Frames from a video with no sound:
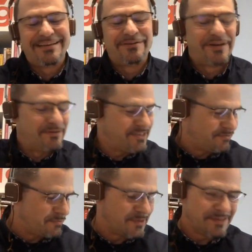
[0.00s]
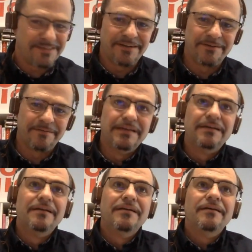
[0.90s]
There are no silver bullets here.
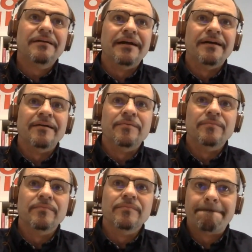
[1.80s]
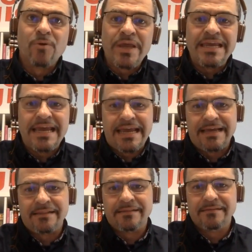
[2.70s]
We
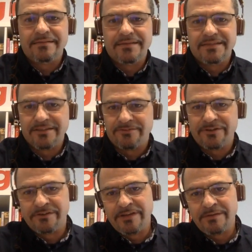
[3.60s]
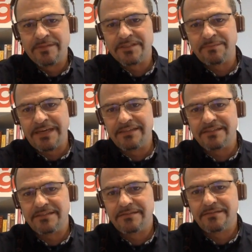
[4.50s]
in the software development
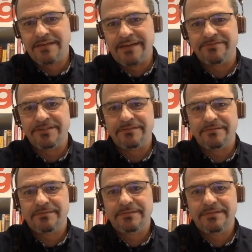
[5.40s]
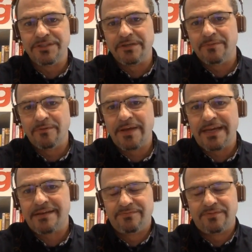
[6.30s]
space have to chip away
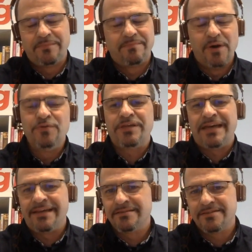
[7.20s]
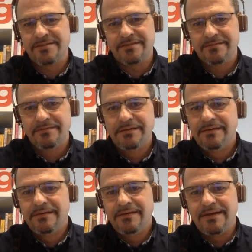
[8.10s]
at. From both ends,
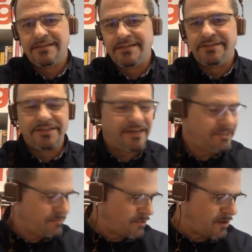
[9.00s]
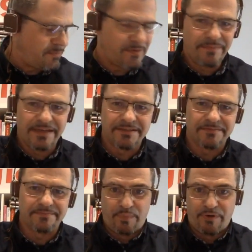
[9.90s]
it's an education problem, it's
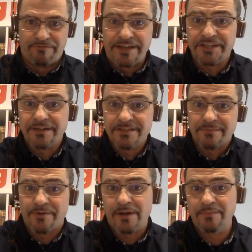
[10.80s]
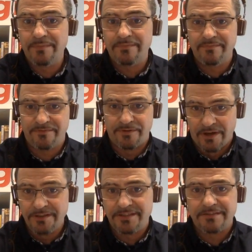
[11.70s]
a professionalism problem for
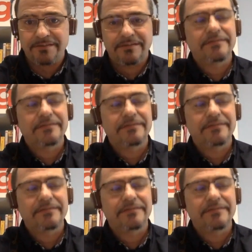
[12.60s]
us,